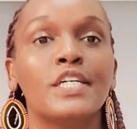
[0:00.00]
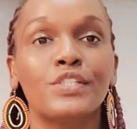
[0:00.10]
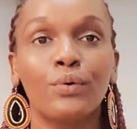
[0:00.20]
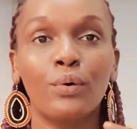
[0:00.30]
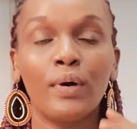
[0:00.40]

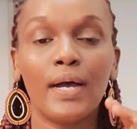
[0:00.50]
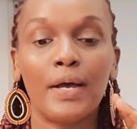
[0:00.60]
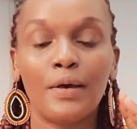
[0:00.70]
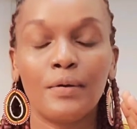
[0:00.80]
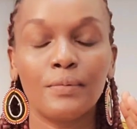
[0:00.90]
So
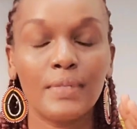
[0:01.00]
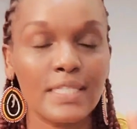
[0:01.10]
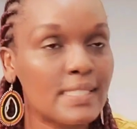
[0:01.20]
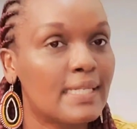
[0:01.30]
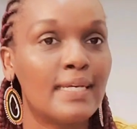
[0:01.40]

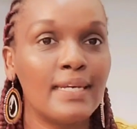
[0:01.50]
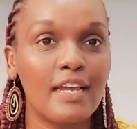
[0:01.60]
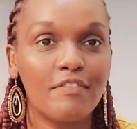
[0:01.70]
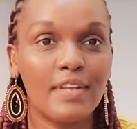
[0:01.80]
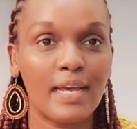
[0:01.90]
let's say
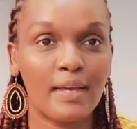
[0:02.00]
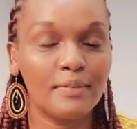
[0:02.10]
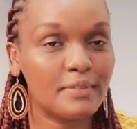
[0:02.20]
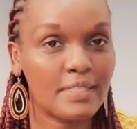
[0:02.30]
governor,